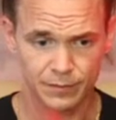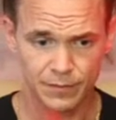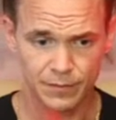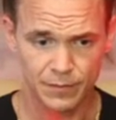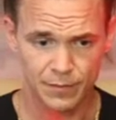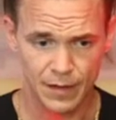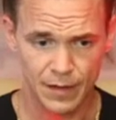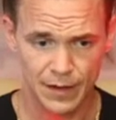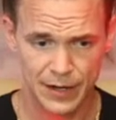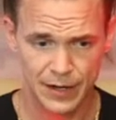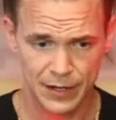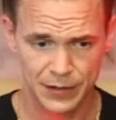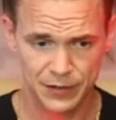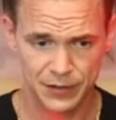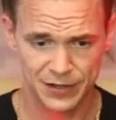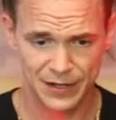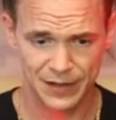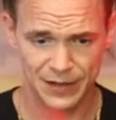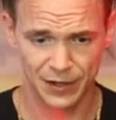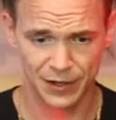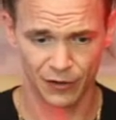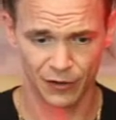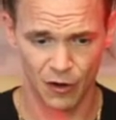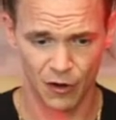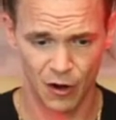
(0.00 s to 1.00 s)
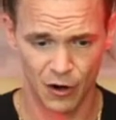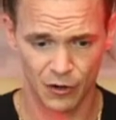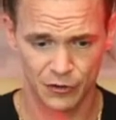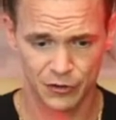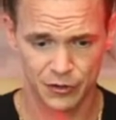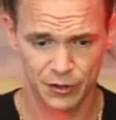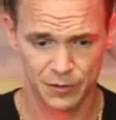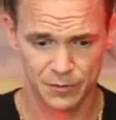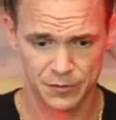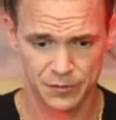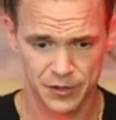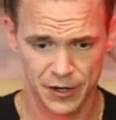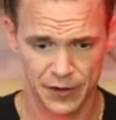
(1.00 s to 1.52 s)
Now, you said the
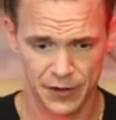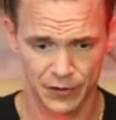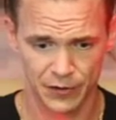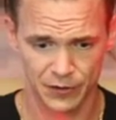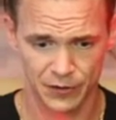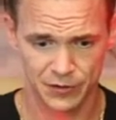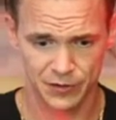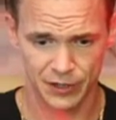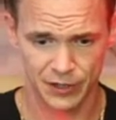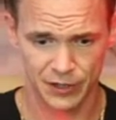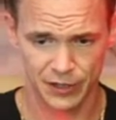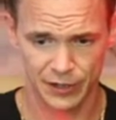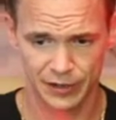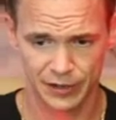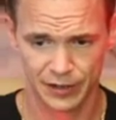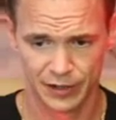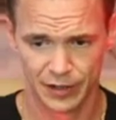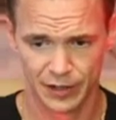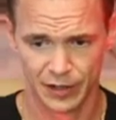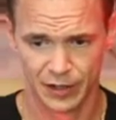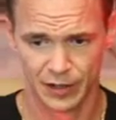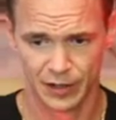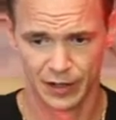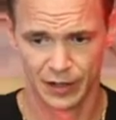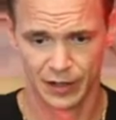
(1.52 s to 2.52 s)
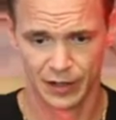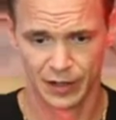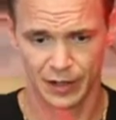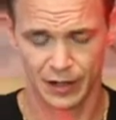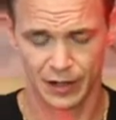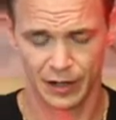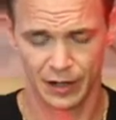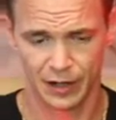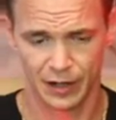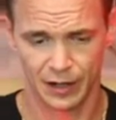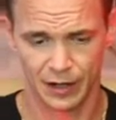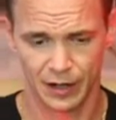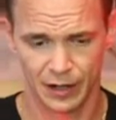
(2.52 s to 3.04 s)
long-term chart looks good.
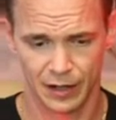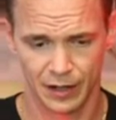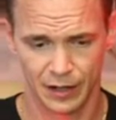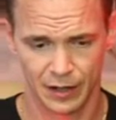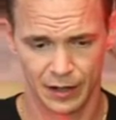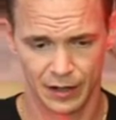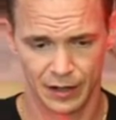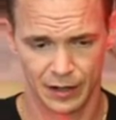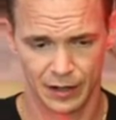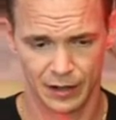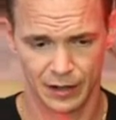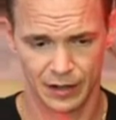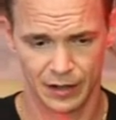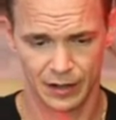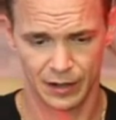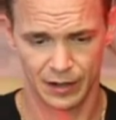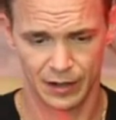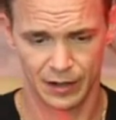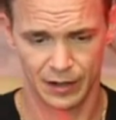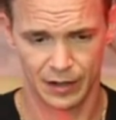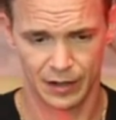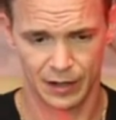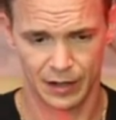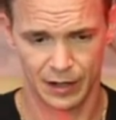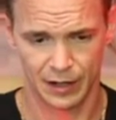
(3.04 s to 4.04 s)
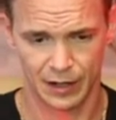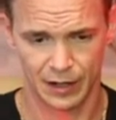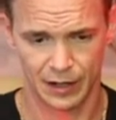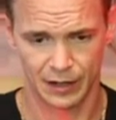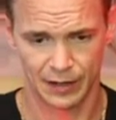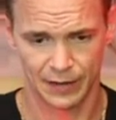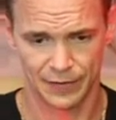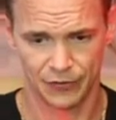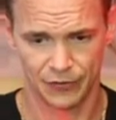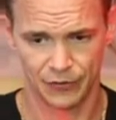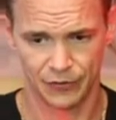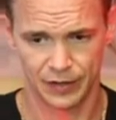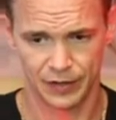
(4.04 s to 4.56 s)

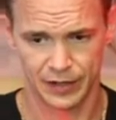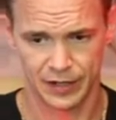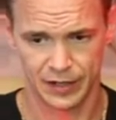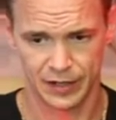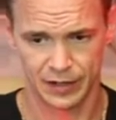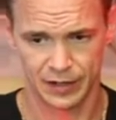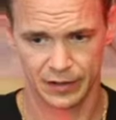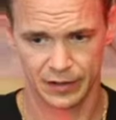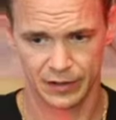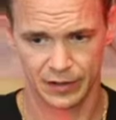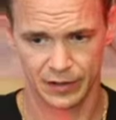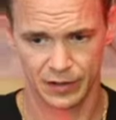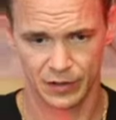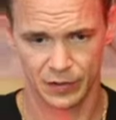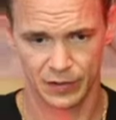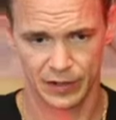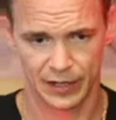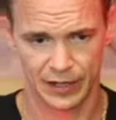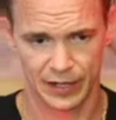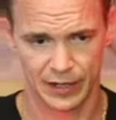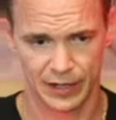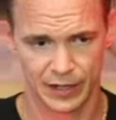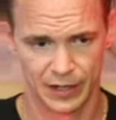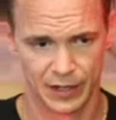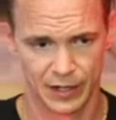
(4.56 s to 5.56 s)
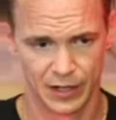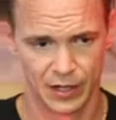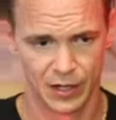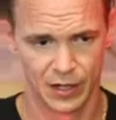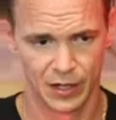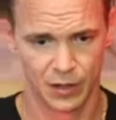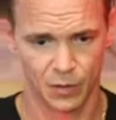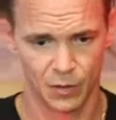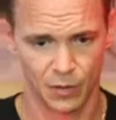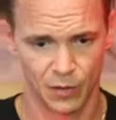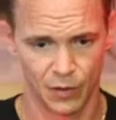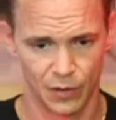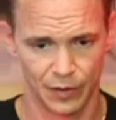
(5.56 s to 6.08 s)
Let's see. Okay.
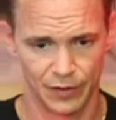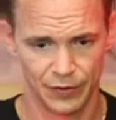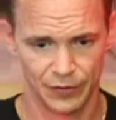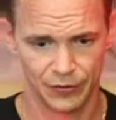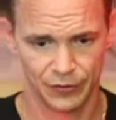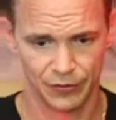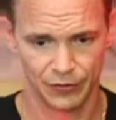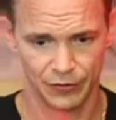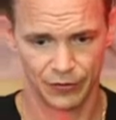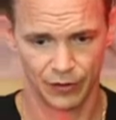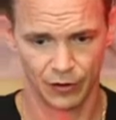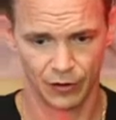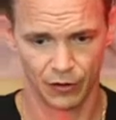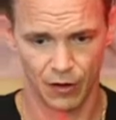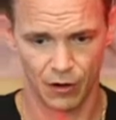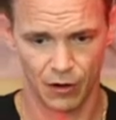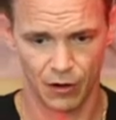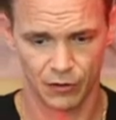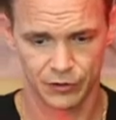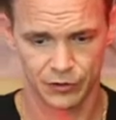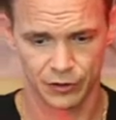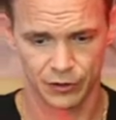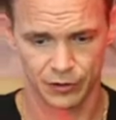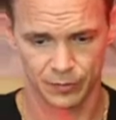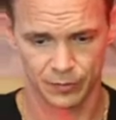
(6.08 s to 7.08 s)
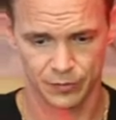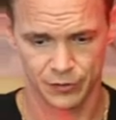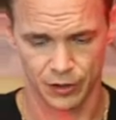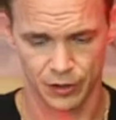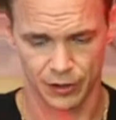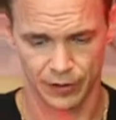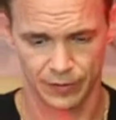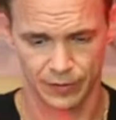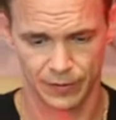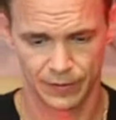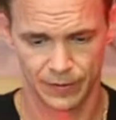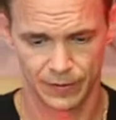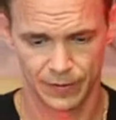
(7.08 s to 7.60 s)
Well, this is the long-term
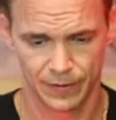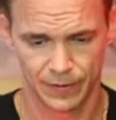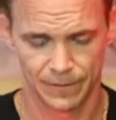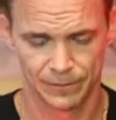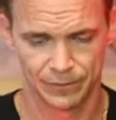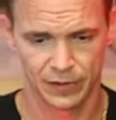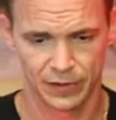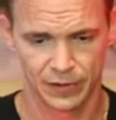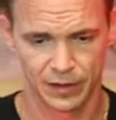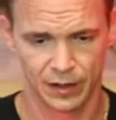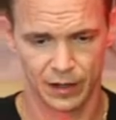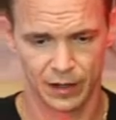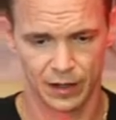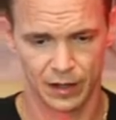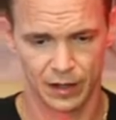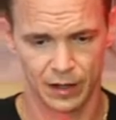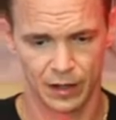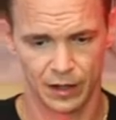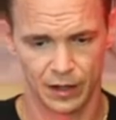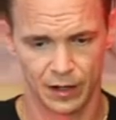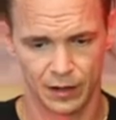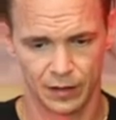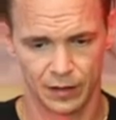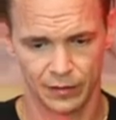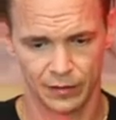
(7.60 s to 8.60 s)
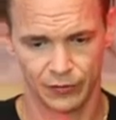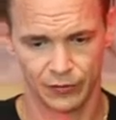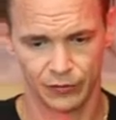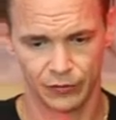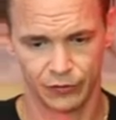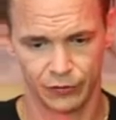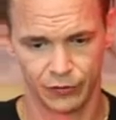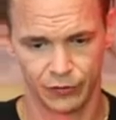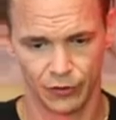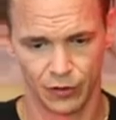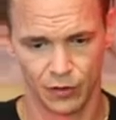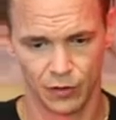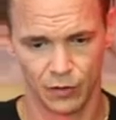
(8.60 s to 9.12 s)
chart. It's
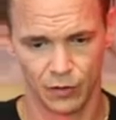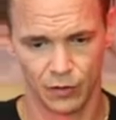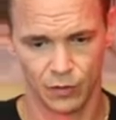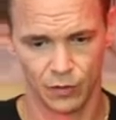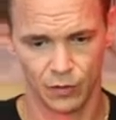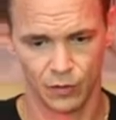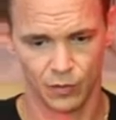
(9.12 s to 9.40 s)
too